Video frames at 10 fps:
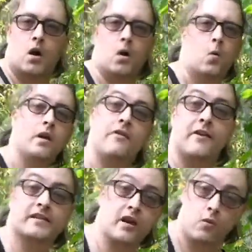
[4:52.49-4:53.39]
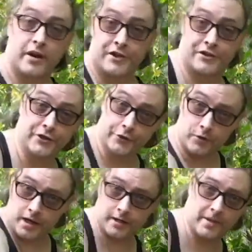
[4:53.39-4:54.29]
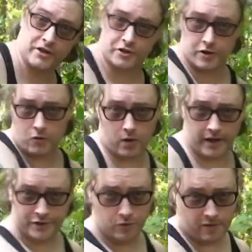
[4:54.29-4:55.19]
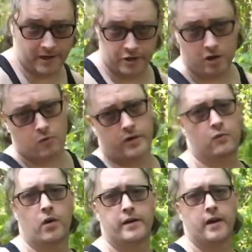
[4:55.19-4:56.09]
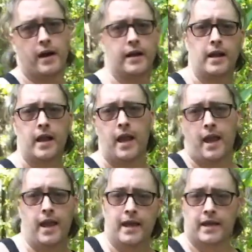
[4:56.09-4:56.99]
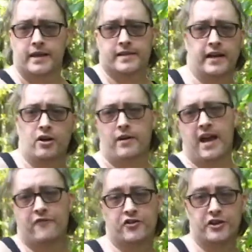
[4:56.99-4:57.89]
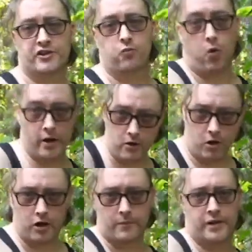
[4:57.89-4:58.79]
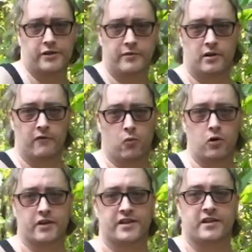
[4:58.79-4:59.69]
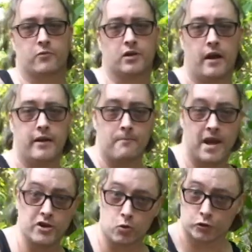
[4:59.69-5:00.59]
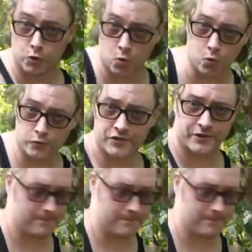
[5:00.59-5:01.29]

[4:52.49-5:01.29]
One of the things I wanted to do, make sure while I do all my yard work and whatnot, is that I don't have just one arm doing all the work since I'm relying on manual tools.